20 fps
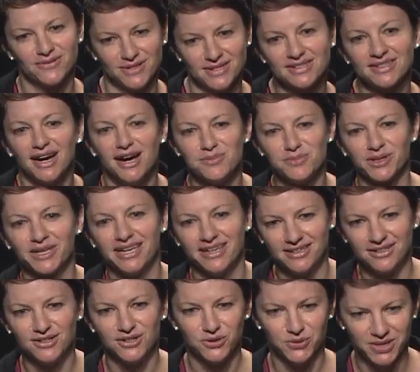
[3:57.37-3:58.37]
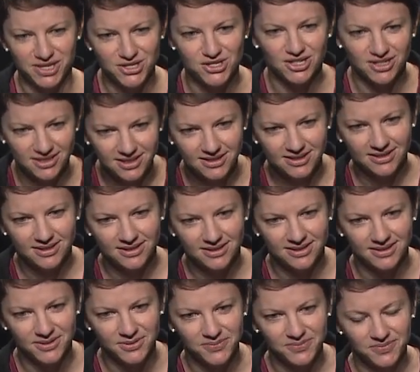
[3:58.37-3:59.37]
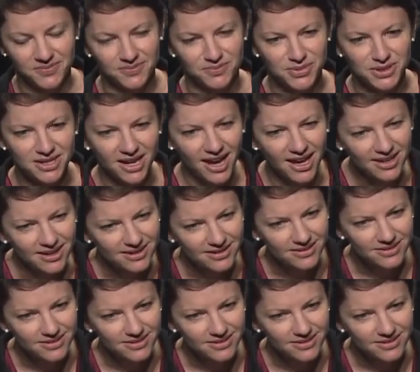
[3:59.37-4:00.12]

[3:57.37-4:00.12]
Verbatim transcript: this complicated equation, but not